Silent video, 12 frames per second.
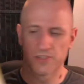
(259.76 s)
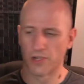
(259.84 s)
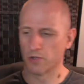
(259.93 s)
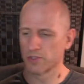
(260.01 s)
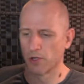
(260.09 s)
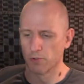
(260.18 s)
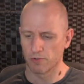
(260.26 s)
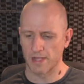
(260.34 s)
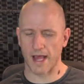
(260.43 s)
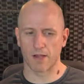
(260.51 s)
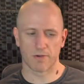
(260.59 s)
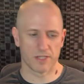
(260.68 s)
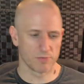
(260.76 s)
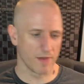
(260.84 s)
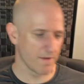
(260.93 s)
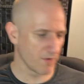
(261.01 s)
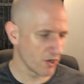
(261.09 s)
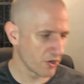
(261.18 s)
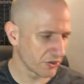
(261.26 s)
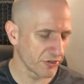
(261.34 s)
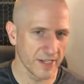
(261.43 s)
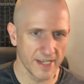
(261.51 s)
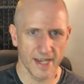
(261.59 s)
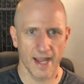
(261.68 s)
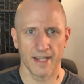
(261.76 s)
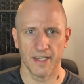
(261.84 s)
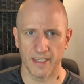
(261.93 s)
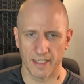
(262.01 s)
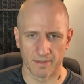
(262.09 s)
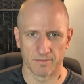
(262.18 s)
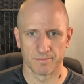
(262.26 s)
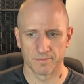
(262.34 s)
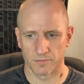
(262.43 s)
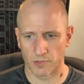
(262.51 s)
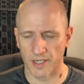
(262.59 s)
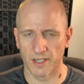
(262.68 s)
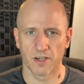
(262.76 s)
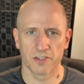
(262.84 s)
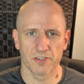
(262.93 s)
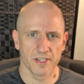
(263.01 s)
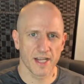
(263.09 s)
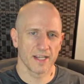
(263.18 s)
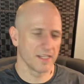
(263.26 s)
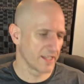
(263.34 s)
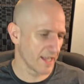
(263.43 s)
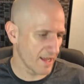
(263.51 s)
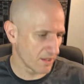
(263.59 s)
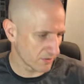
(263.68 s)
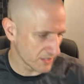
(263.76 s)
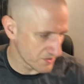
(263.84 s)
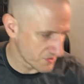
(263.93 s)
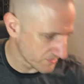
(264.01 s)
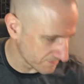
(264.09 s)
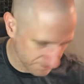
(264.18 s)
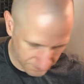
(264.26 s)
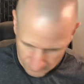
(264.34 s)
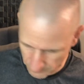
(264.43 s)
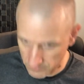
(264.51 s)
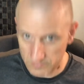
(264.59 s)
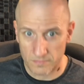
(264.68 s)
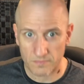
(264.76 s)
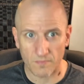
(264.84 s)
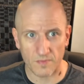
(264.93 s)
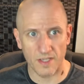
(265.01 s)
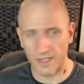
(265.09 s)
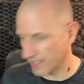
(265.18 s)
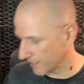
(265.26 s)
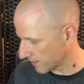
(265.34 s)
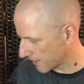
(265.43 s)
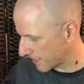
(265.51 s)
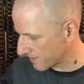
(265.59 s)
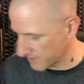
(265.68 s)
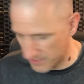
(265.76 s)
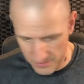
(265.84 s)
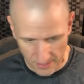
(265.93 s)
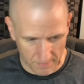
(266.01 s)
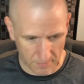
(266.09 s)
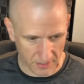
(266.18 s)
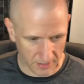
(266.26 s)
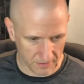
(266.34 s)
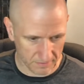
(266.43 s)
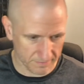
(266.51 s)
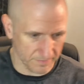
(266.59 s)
so total calories, we have 190, right? 190 calories. And a lot of these, I'm gonna